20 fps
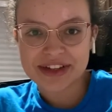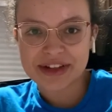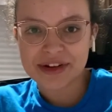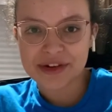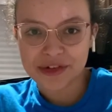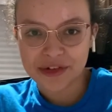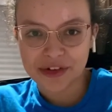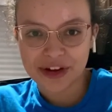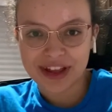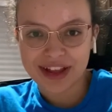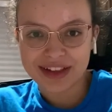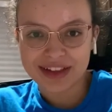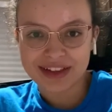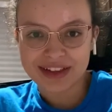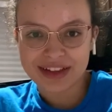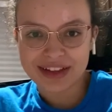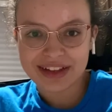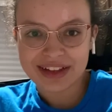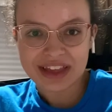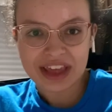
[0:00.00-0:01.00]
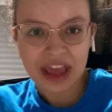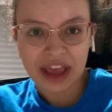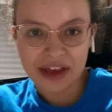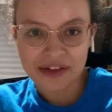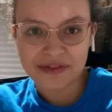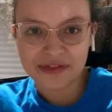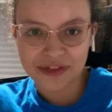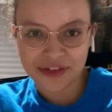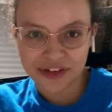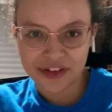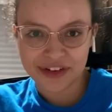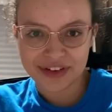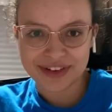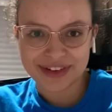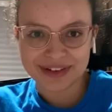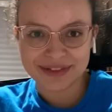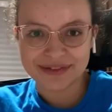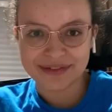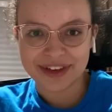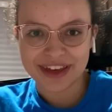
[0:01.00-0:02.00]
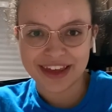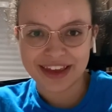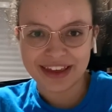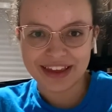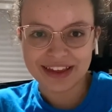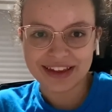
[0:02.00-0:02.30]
real in front of me.